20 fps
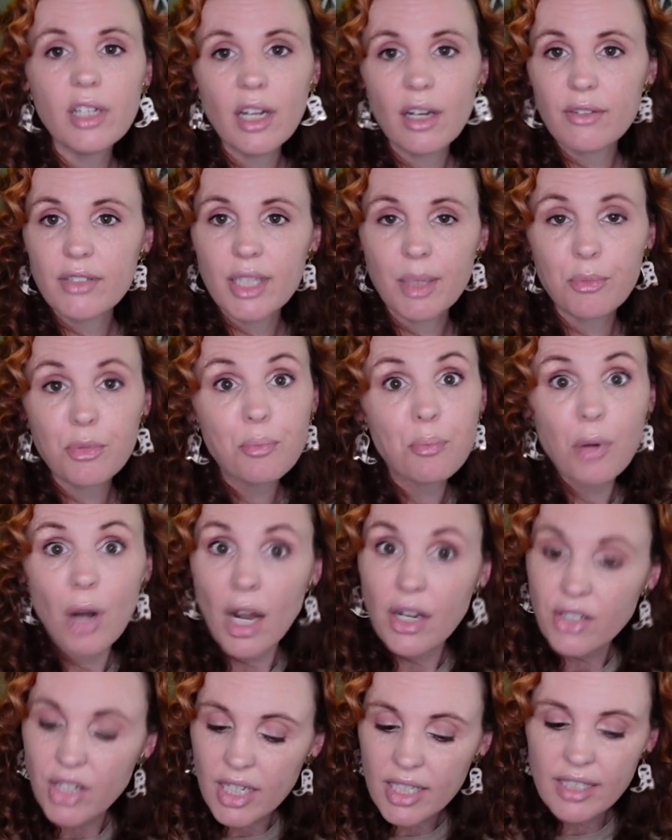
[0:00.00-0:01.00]
you know, some
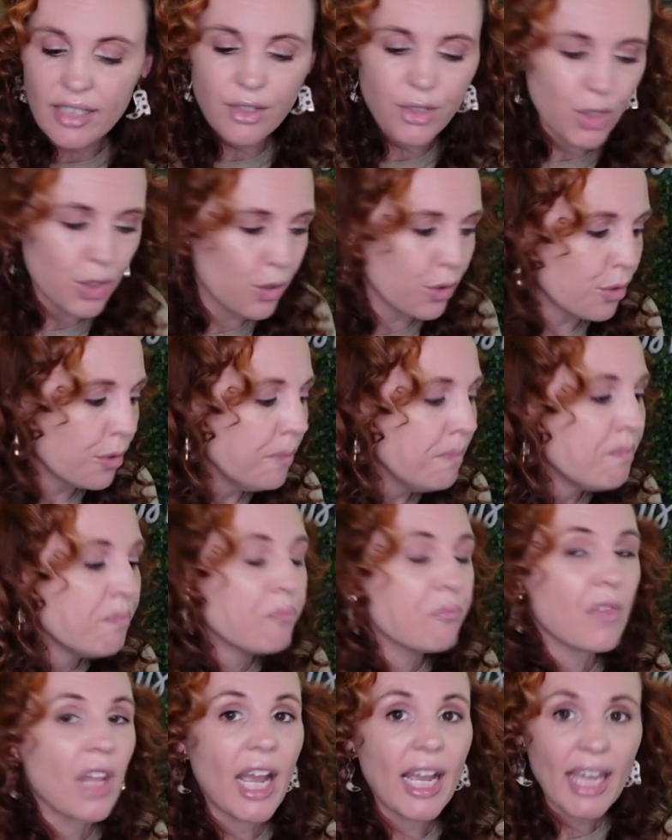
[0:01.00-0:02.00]
projects do.
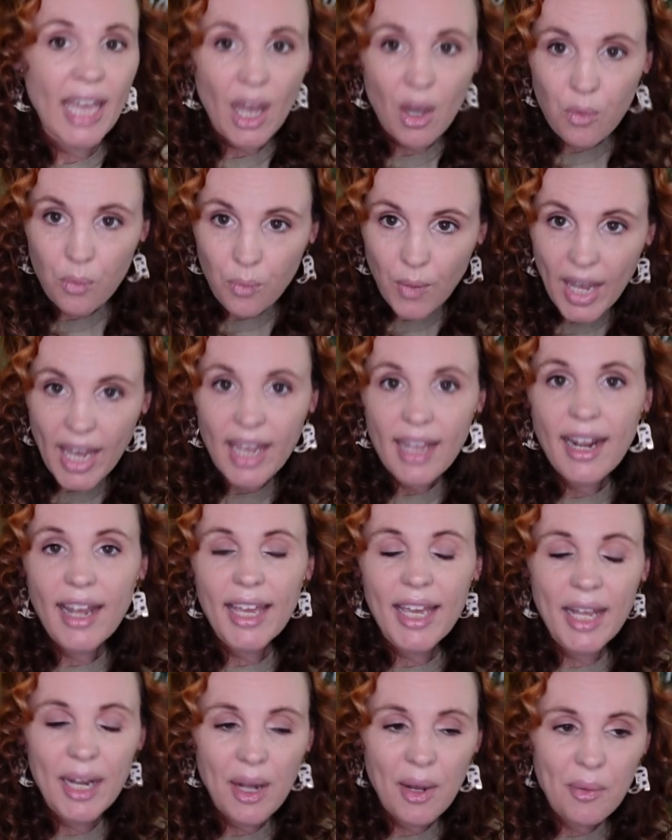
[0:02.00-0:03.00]
I can't wait. I
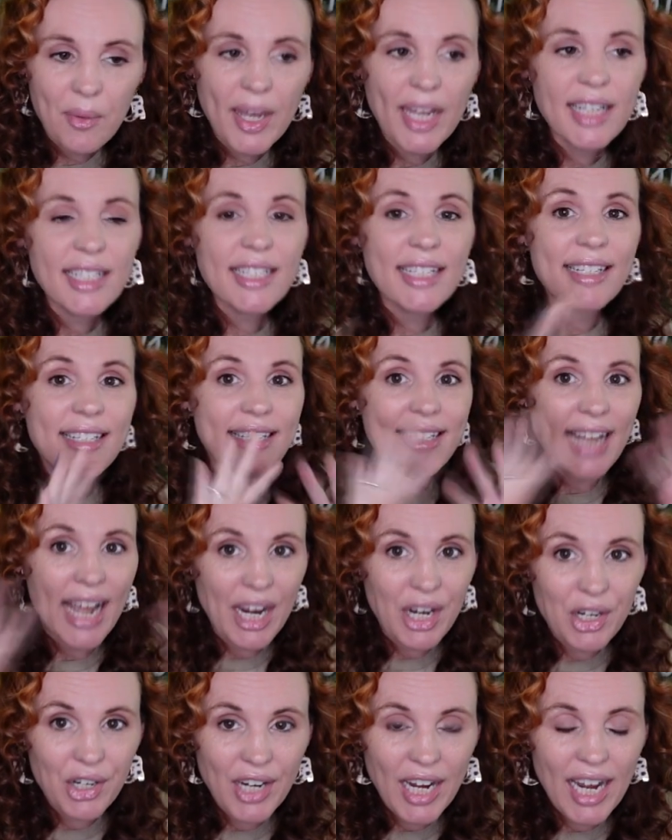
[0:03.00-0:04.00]
cannot wait to
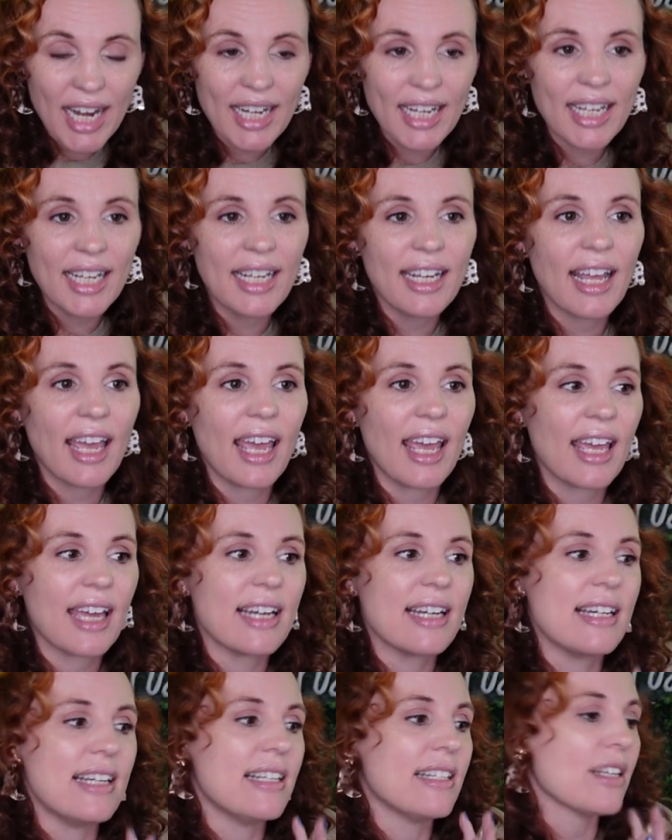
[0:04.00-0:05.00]
decorate it.
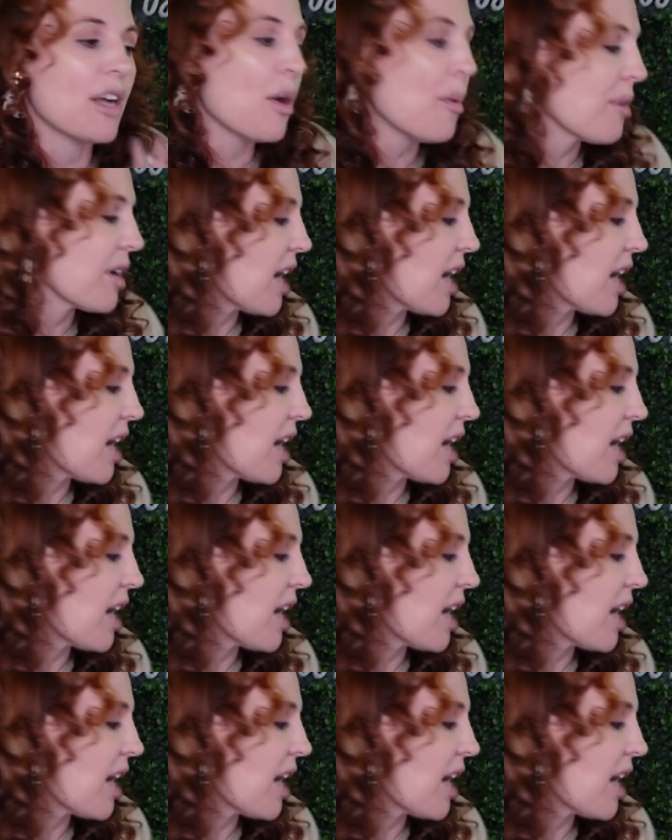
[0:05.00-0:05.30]
And oh